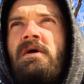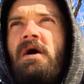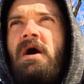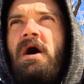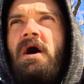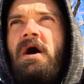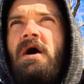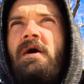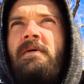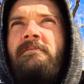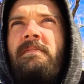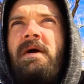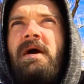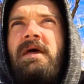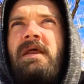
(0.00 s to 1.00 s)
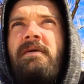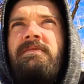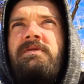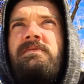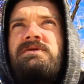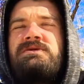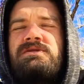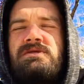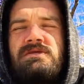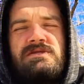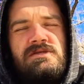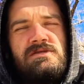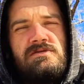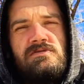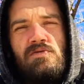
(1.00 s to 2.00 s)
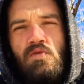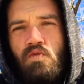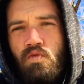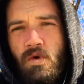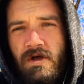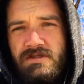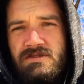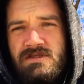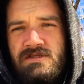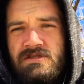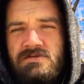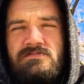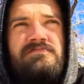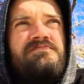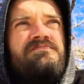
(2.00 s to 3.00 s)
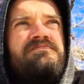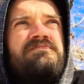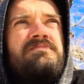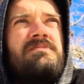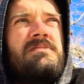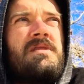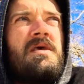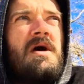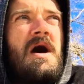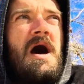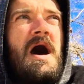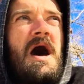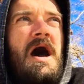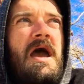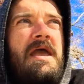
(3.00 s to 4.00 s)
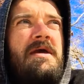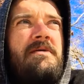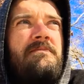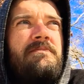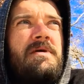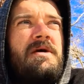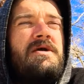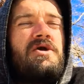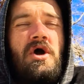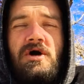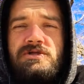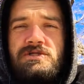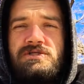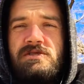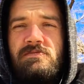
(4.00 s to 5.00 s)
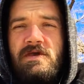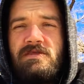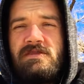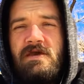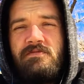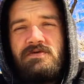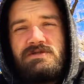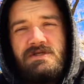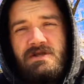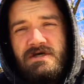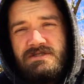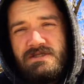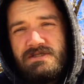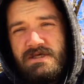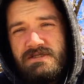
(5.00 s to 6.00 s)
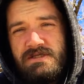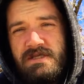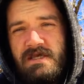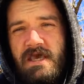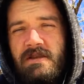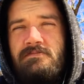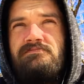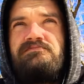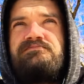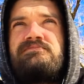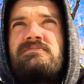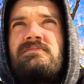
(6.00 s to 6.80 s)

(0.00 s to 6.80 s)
And I'm going to mention this once. I am consciously making the effort to not discuss it again.